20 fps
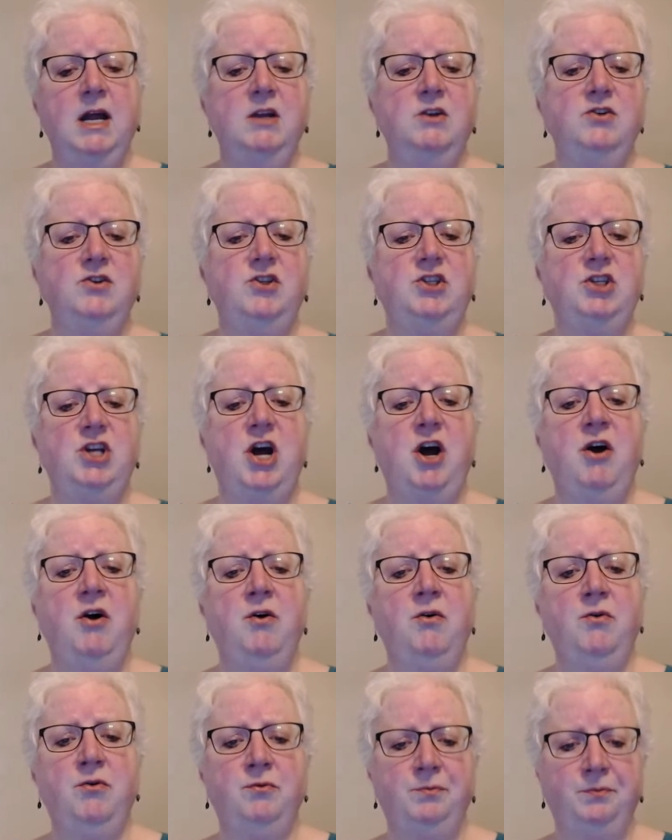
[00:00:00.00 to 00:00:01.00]

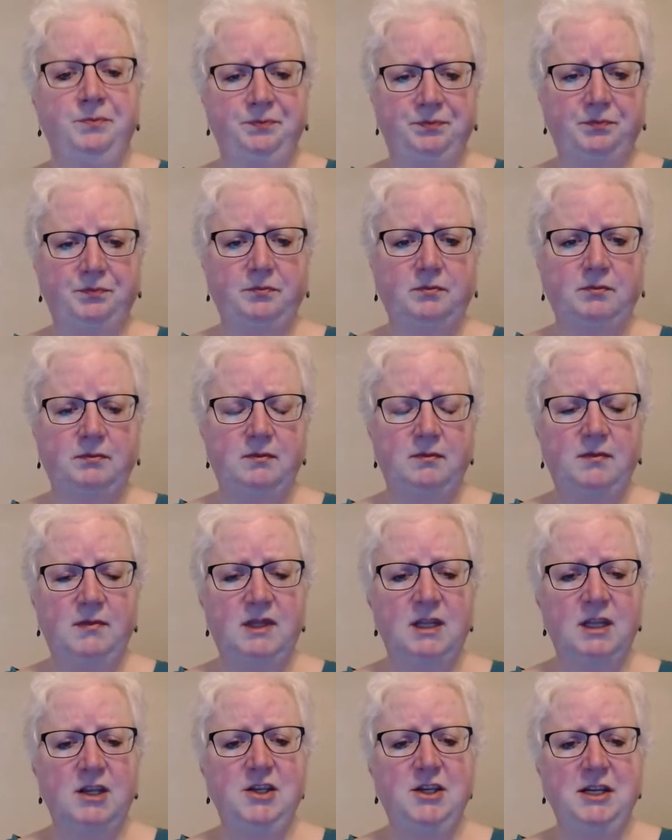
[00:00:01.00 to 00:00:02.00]
So
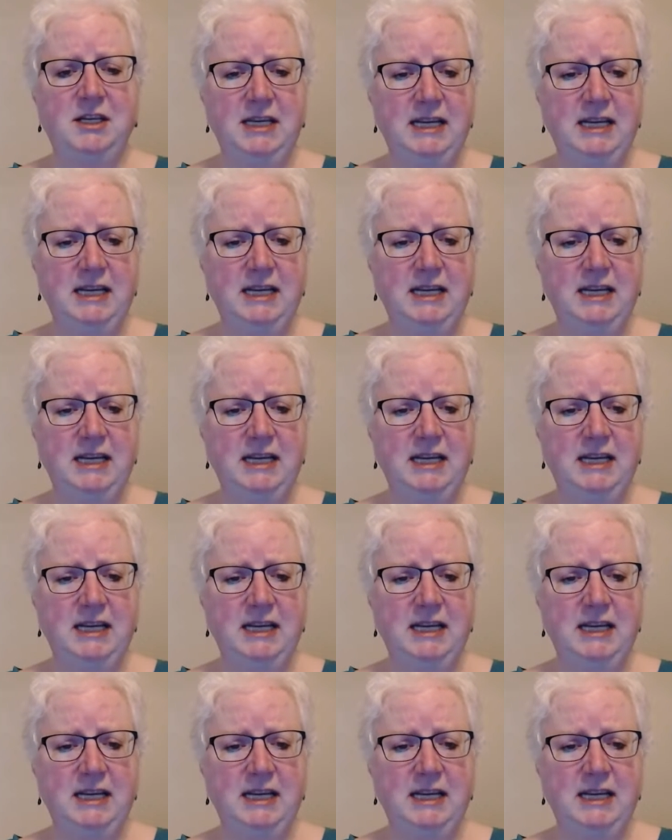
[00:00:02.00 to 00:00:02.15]
you